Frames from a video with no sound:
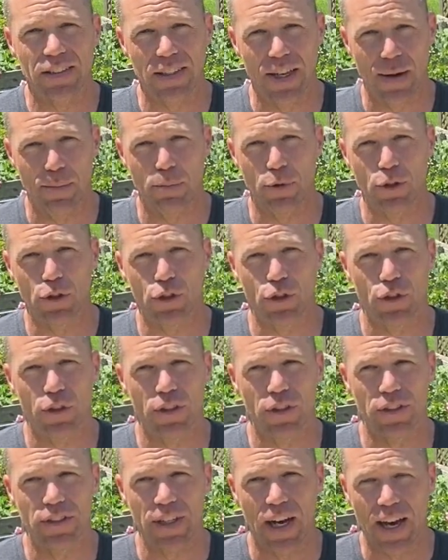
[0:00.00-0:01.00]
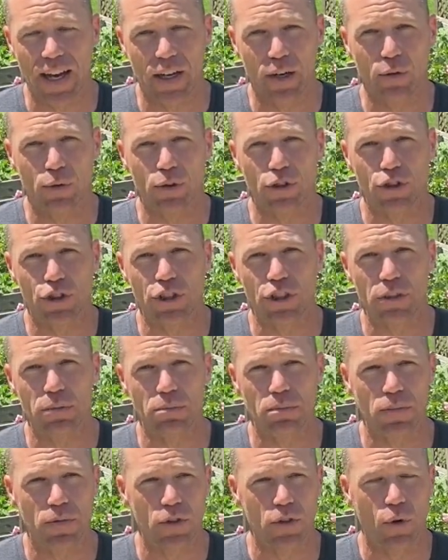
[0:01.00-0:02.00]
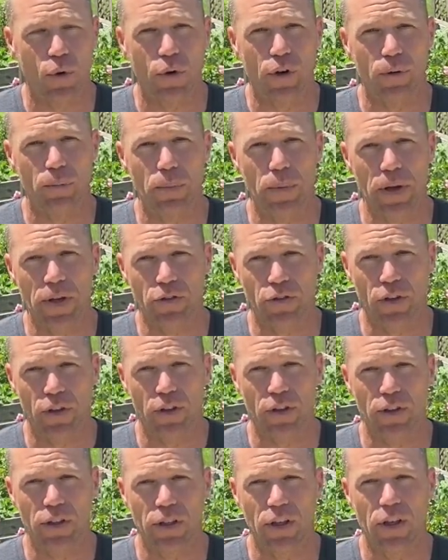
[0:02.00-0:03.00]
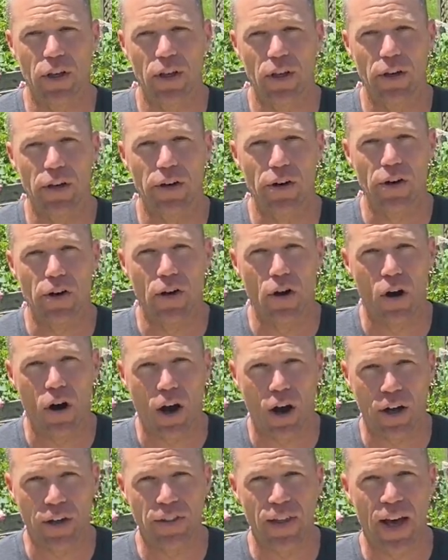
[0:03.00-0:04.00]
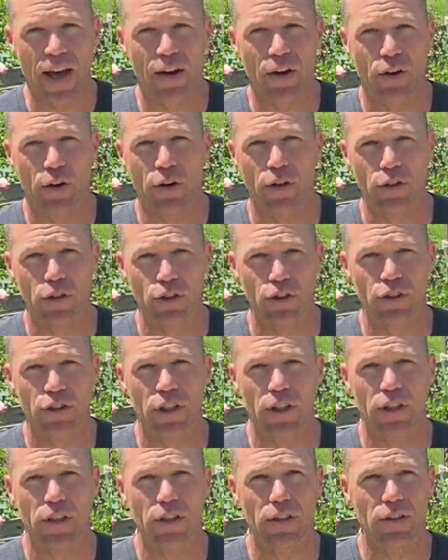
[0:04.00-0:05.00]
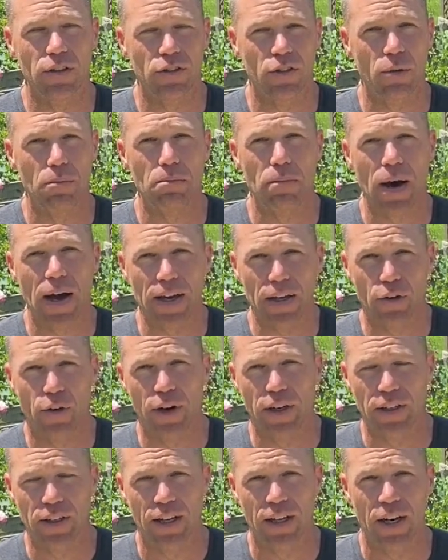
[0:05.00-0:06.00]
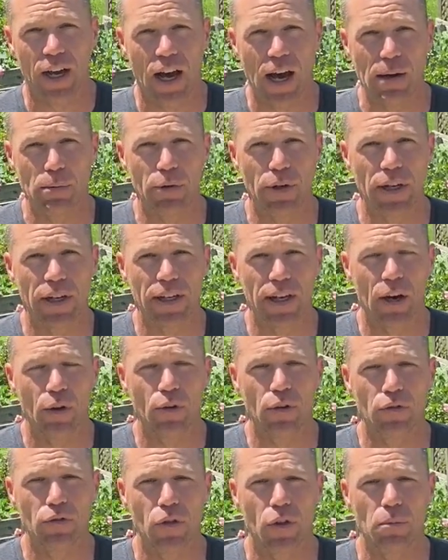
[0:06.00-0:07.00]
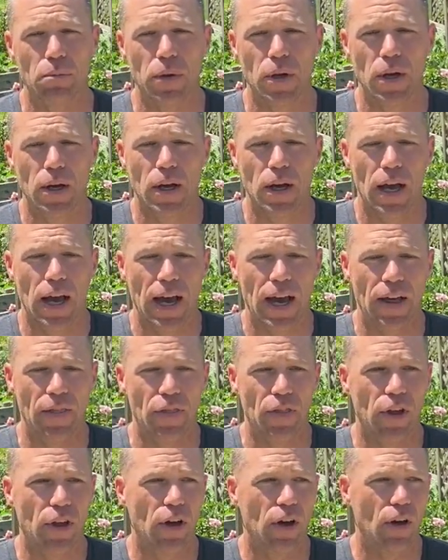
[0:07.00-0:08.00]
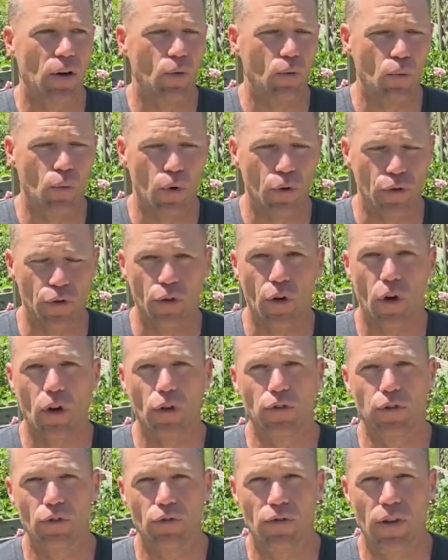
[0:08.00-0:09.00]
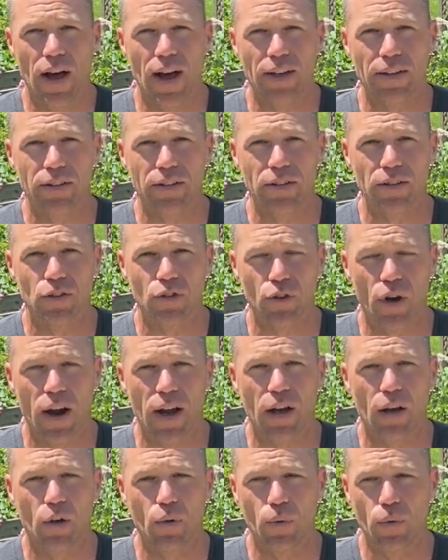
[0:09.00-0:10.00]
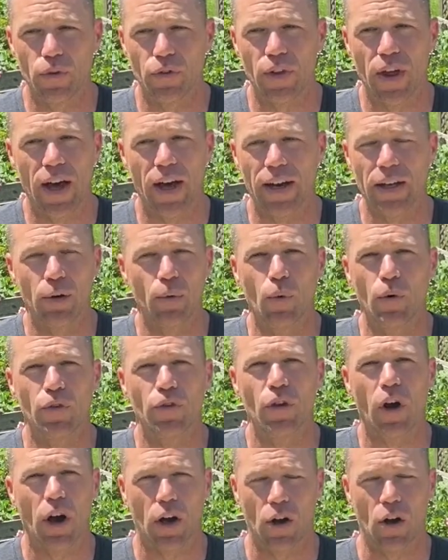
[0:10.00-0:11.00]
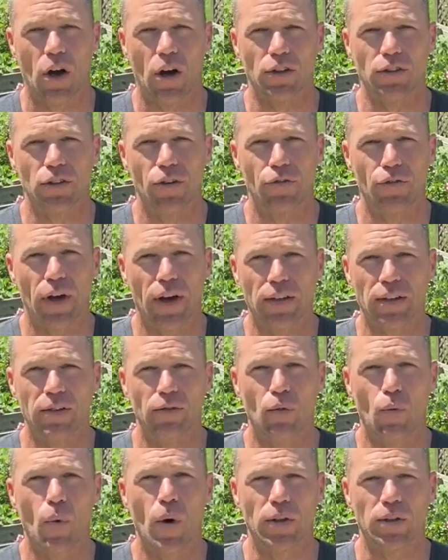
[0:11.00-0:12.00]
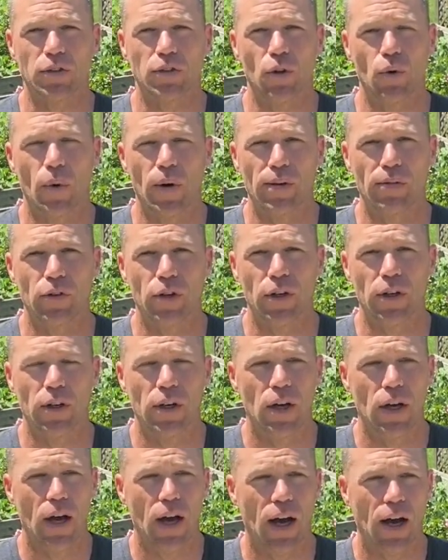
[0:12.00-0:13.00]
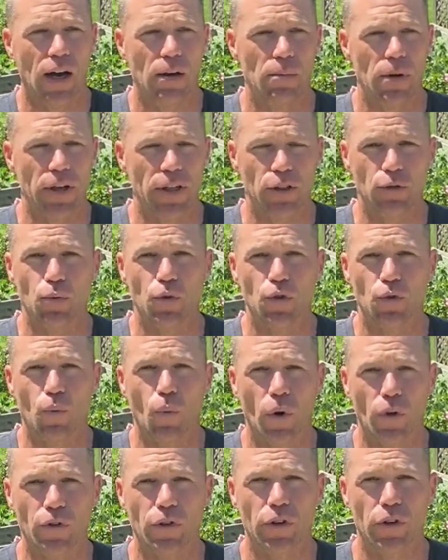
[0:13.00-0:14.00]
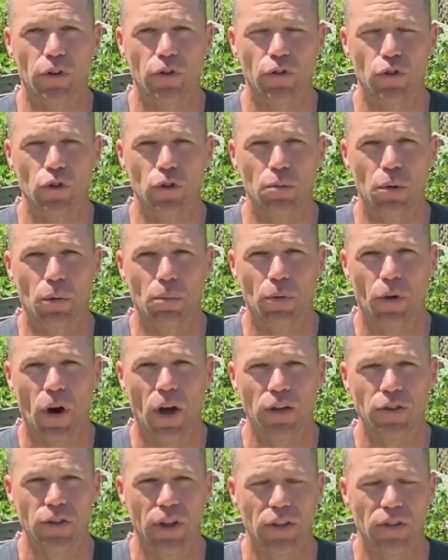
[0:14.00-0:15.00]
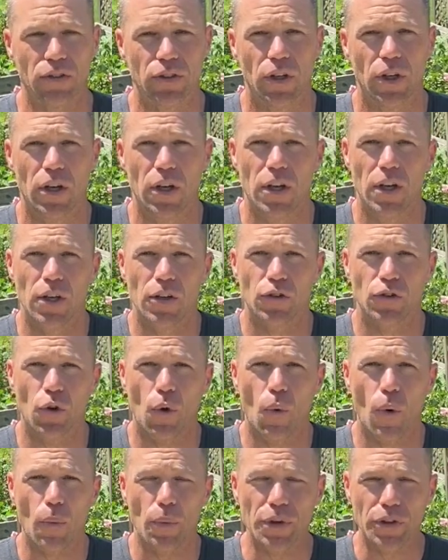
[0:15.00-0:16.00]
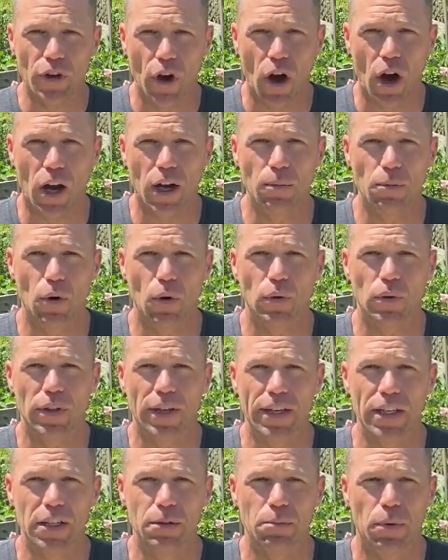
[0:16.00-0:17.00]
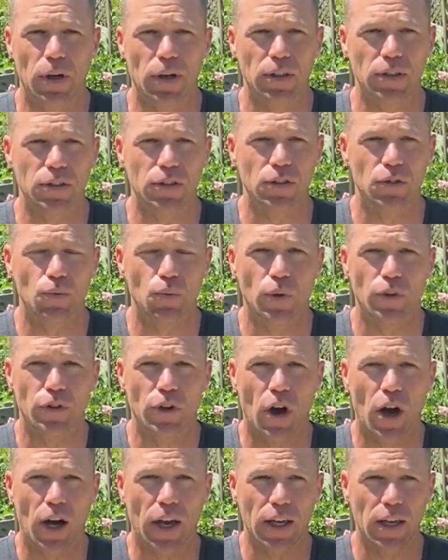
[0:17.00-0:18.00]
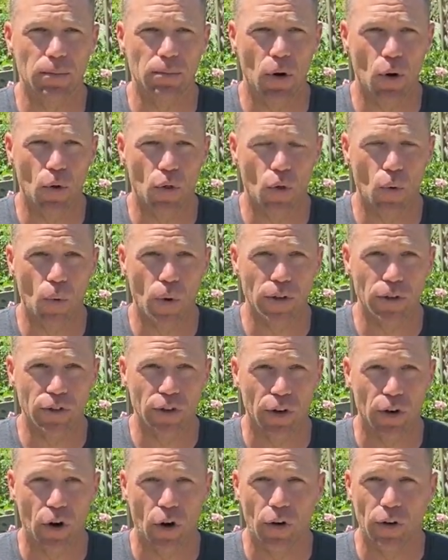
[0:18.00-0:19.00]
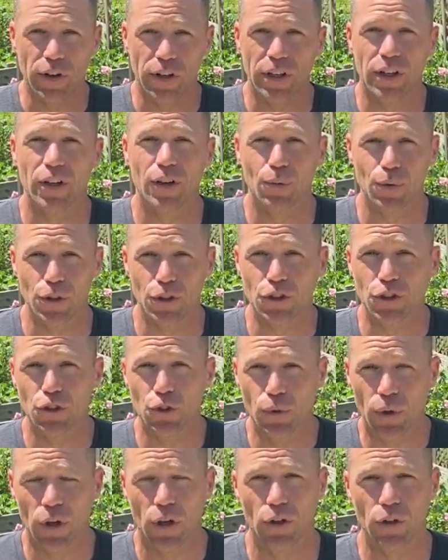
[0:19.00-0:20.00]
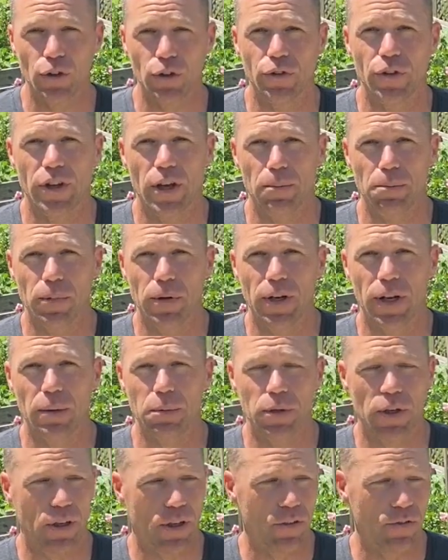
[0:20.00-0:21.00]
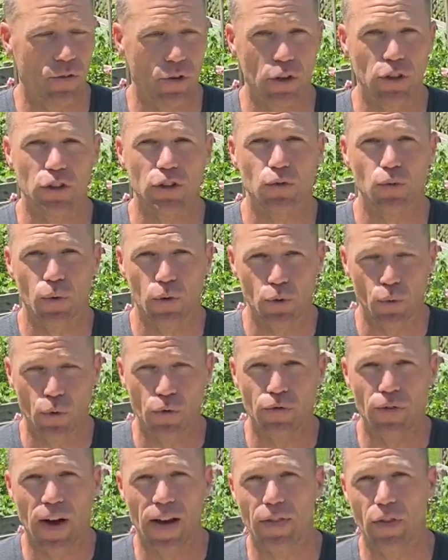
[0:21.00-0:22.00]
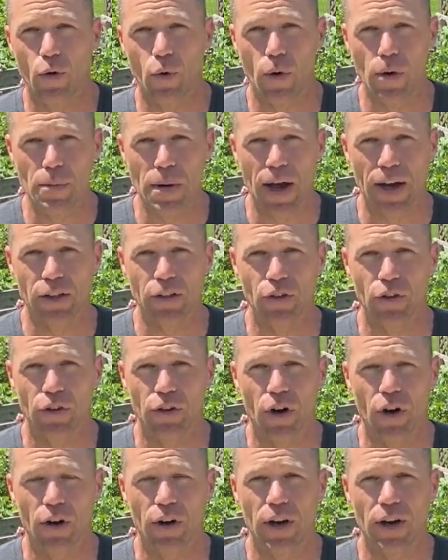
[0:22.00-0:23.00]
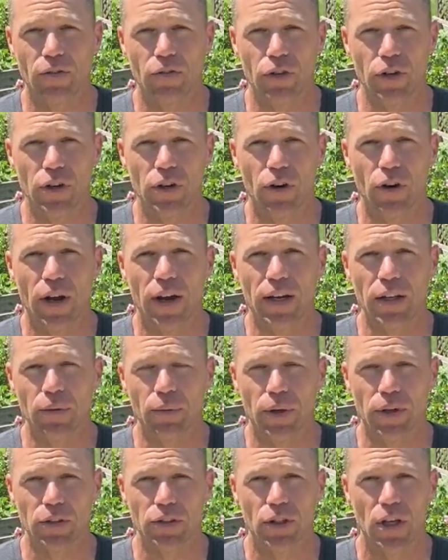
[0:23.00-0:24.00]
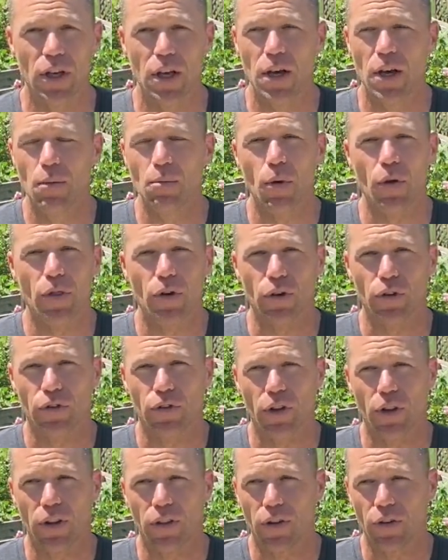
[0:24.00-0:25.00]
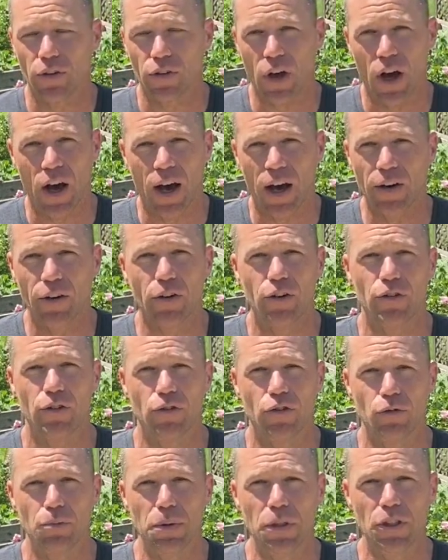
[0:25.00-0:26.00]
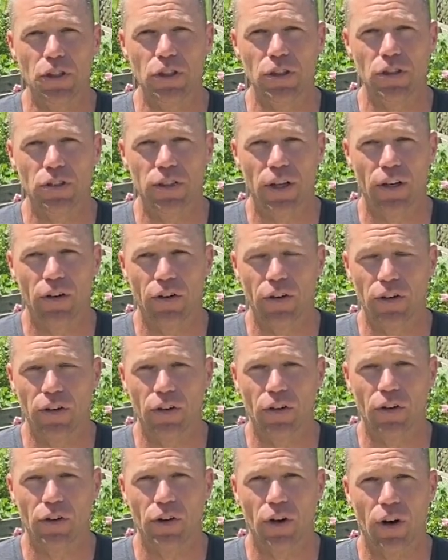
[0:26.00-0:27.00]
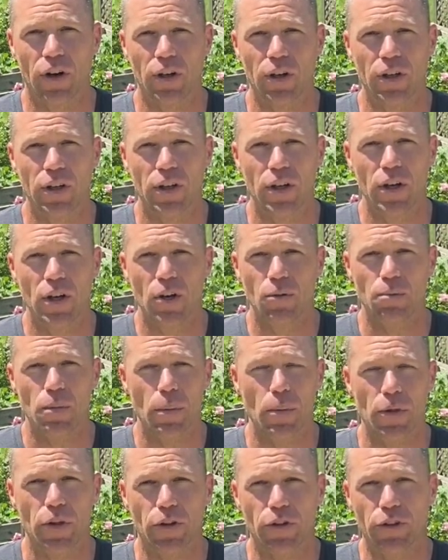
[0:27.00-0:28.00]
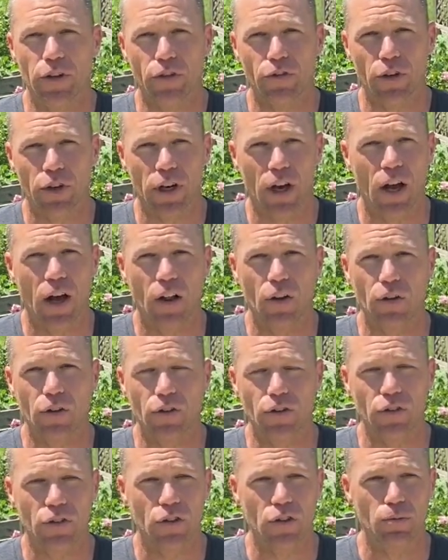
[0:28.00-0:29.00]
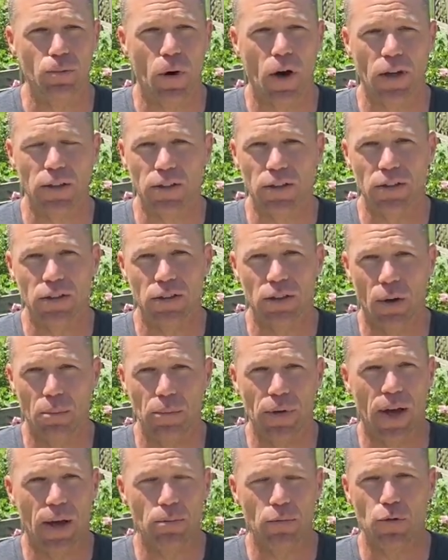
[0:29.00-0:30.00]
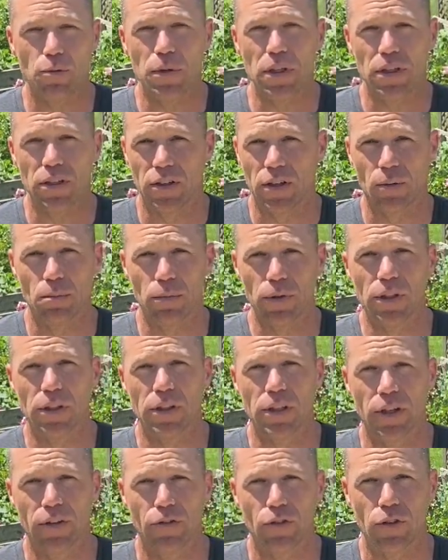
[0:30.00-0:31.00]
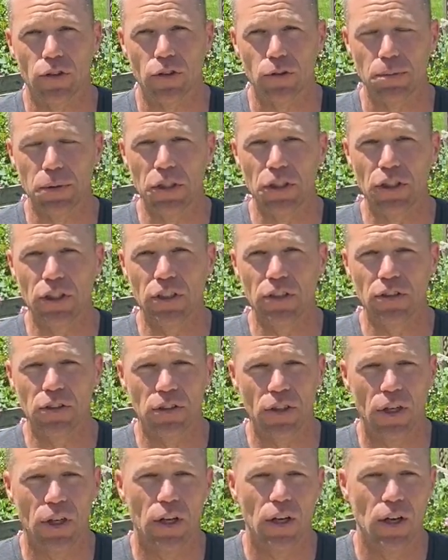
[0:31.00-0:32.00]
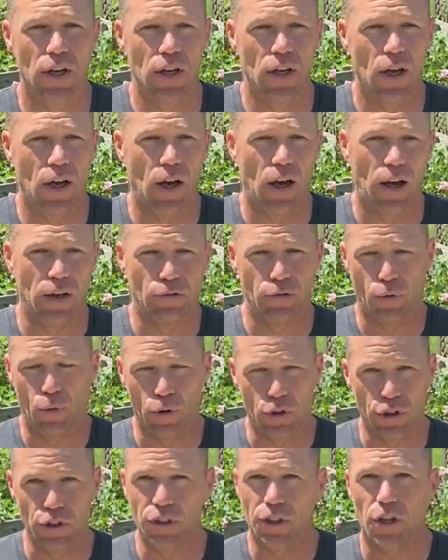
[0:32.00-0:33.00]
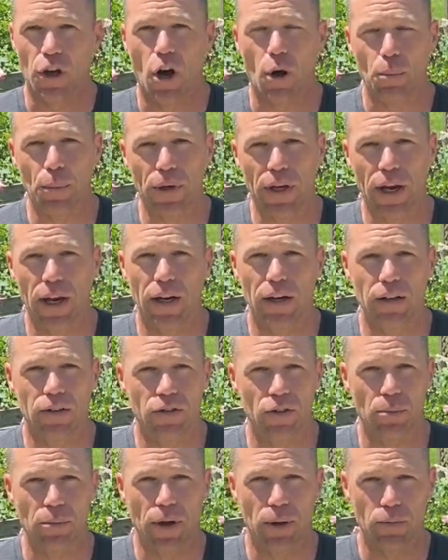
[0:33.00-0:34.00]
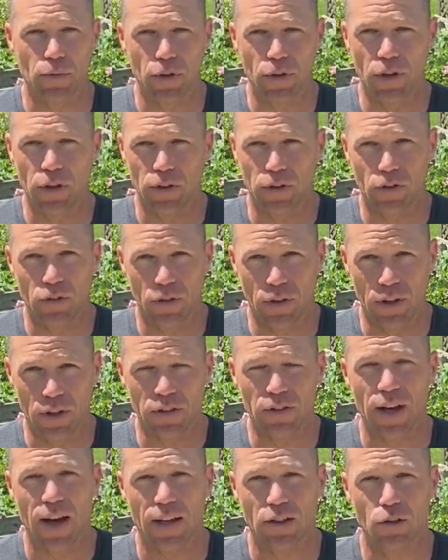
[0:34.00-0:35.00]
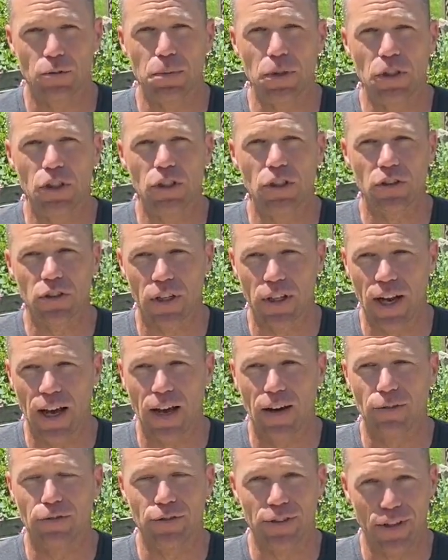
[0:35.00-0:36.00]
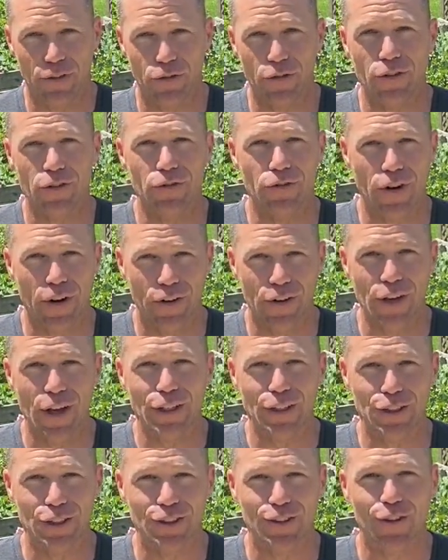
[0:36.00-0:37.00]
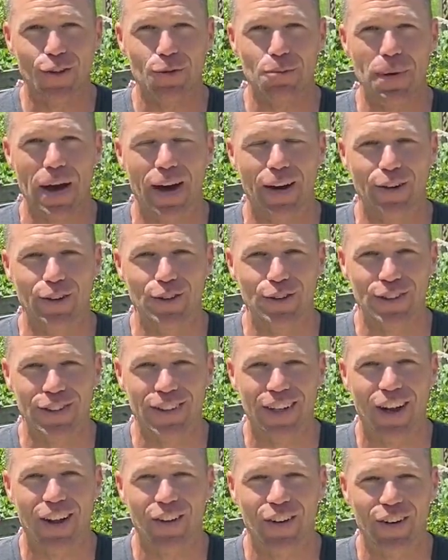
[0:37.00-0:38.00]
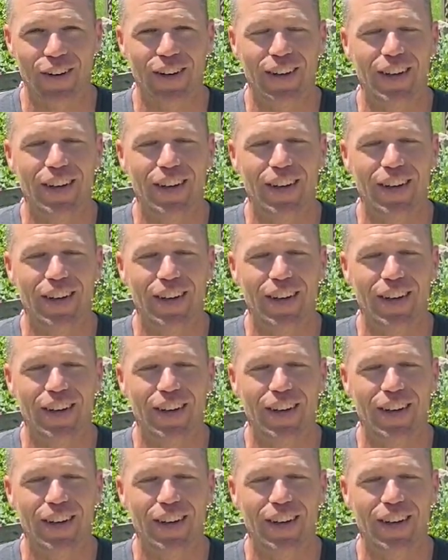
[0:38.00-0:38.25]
temperature, and diet regimes in order to basically knock that urge to migrate and hibernate out of them. And the result of that trial was that it was not cost effective whatsoever, and wasn't a suitable process. So when we talk about ladybugs, we're talking about the ones that are already here, which do include the Hippodaemia convergens, which will find their way back to your yard every year anyways. But there's hundreds of species that are in your yard. Remember, the different colors and spots sometimes mean completely different species. Unfortunately, to complicate it, sometimes the exact species can have different variations on their patterns and color,